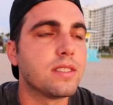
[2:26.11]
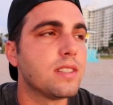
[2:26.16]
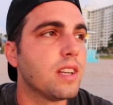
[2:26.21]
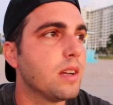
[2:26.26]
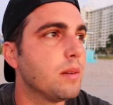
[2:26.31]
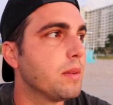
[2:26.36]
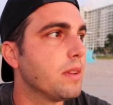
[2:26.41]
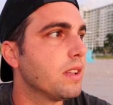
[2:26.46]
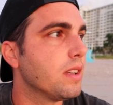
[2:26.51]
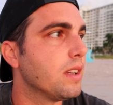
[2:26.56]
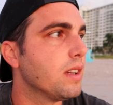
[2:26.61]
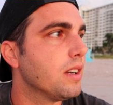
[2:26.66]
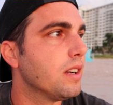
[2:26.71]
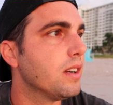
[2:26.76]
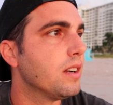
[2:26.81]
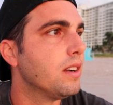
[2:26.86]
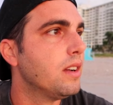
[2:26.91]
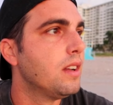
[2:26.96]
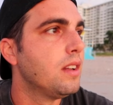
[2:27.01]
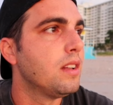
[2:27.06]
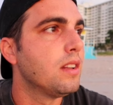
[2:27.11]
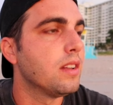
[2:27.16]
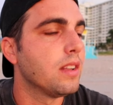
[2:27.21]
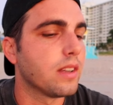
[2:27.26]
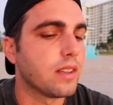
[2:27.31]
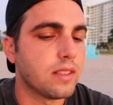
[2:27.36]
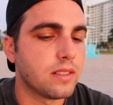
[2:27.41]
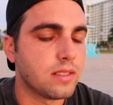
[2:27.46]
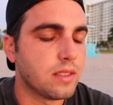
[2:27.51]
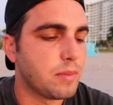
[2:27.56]
this time of the year.
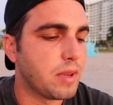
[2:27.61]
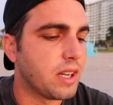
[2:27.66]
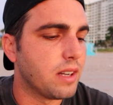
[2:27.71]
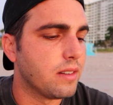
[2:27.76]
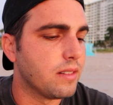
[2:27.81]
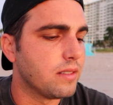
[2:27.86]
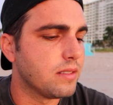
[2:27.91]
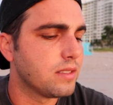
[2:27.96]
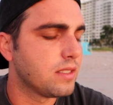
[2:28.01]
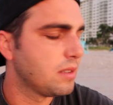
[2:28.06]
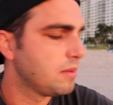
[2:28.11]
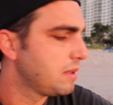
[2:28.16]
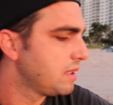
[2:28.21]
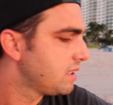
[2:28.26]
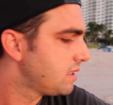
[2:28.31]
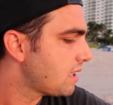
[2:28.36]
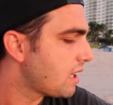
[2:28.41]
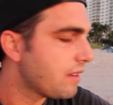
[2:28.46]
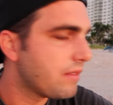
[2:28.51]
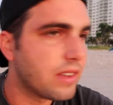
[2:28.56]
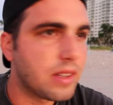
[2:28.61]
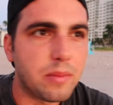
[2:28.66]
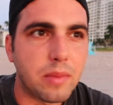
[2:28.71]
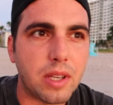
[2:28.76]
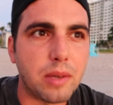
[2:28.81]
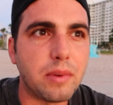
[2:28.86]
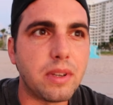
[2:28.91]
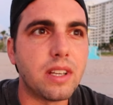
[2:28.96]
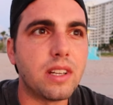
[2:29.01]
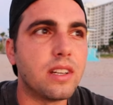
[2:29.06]
Like it's about to be seven,
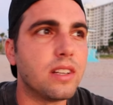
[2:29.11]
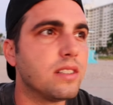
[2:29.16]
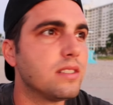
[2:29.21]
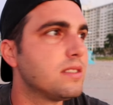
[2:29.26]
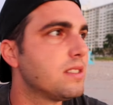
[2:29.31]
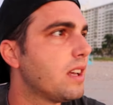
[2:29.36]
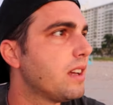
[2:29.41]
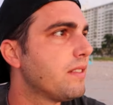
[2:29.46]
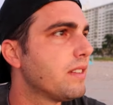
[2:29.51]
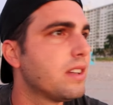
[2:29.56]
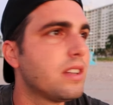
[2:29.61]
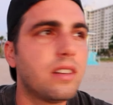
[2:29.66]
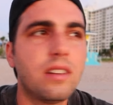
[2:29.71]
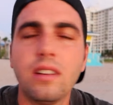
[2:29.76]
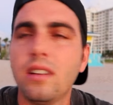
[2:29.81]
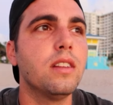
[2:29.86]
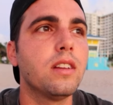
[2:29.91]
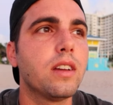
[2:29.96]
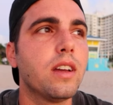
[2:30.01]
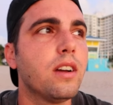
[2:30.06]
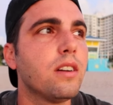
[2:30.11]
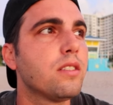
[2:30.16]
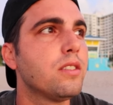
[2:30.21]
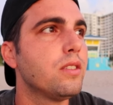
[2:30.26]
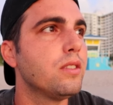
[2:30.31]
maybe it is seven. Look how